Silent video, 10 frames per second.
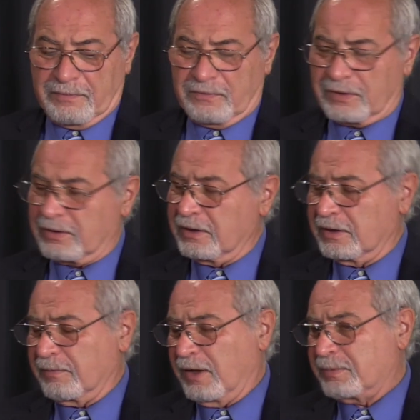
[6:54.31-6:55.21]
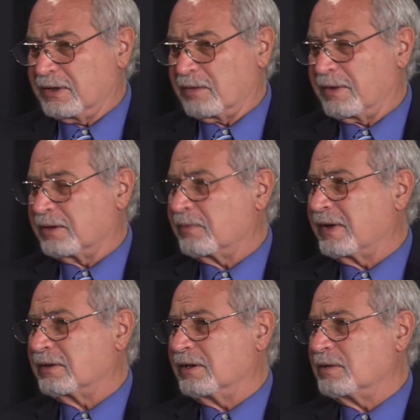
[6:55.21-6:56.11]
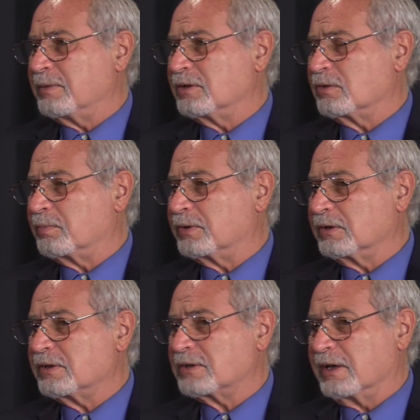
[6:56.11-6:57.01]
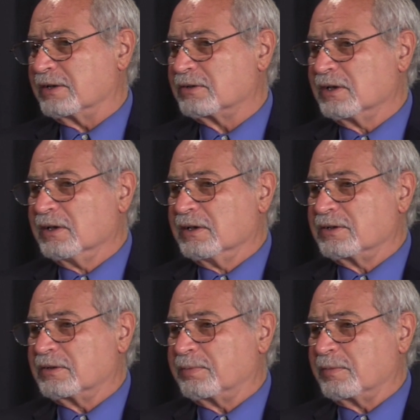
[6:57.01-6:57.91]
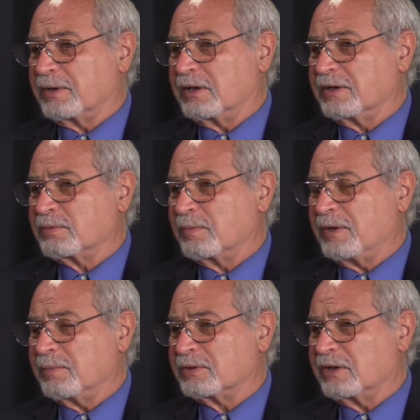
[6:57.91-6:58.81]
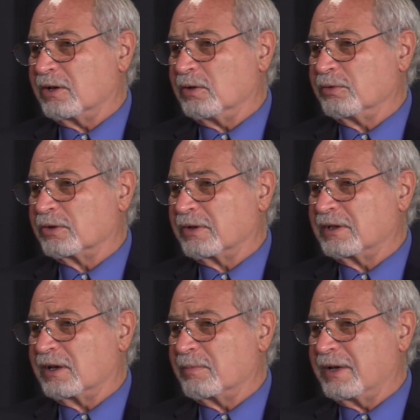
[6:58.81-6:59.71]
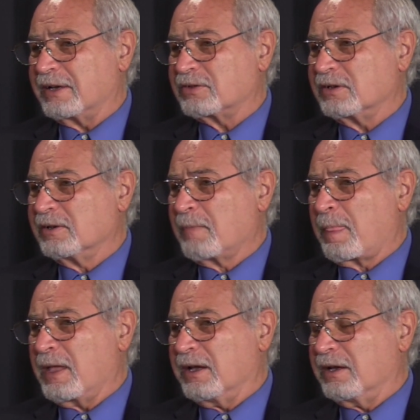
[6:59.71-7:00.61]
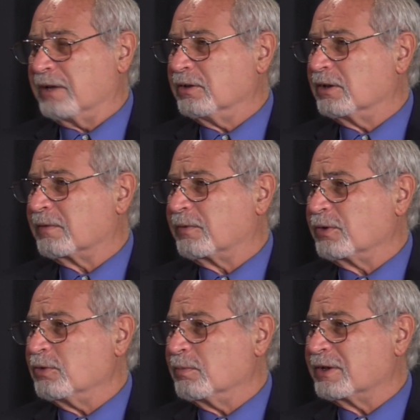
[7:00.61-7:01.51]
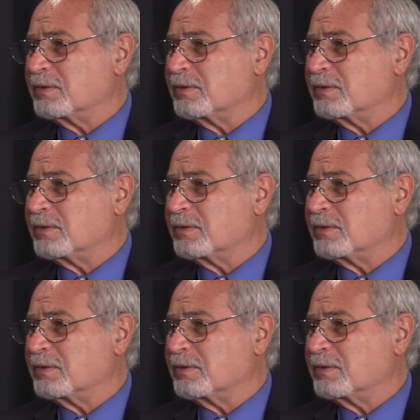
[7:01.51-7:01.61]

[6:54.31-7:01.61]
very upset about the fact that it's been so politicized, simply because when people say, "Oh, you're anti-mask," therefore you must